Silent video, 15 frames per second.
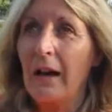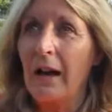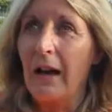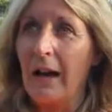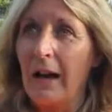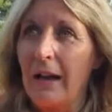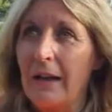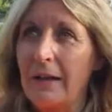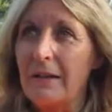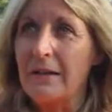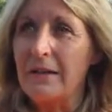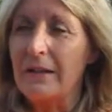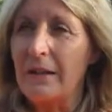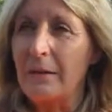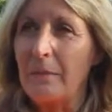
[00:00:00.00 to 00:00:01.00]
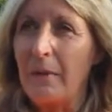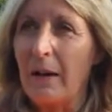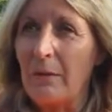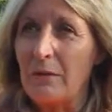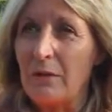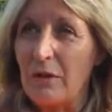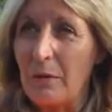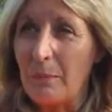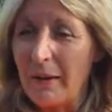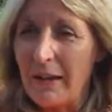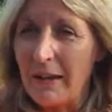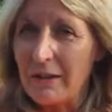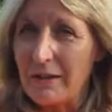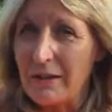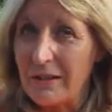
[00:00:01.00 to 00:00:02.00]
and I was on the
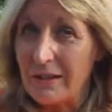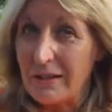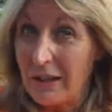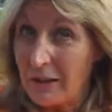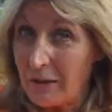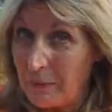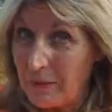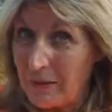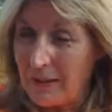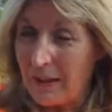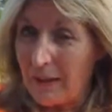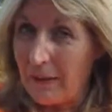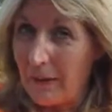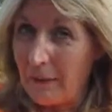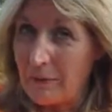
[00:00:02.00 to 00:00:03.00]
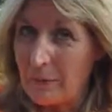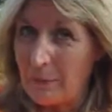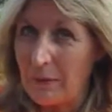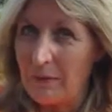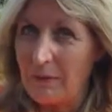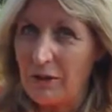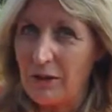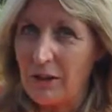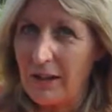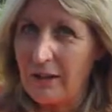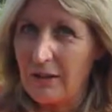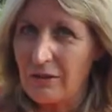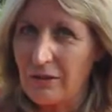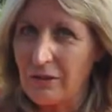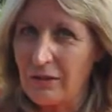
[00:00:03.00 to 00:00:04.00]
bike to start with, and that was a bit of a
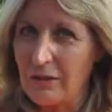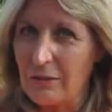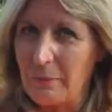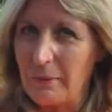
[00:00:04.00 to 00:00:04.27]
challenge because